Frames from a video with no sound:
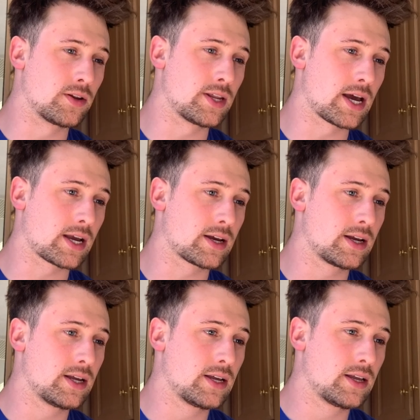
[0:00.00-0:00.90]
deck.
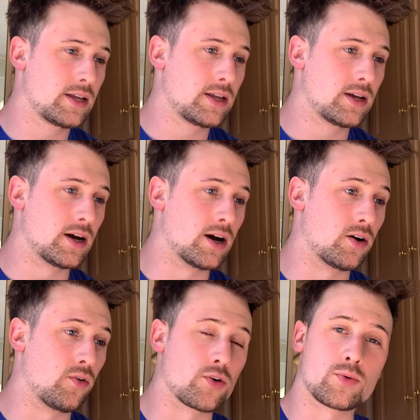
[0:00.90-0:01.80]

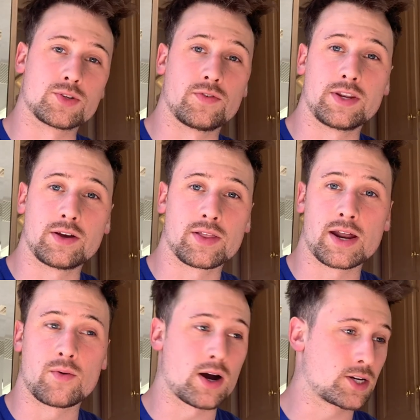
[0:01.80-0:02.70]
Oh, there was a video that
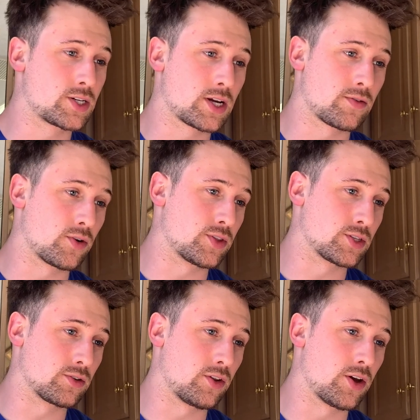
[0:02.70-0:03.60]
I watched. I wrote
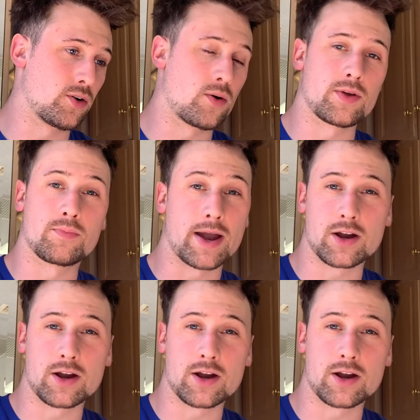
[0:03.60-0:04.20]
this little note with Mike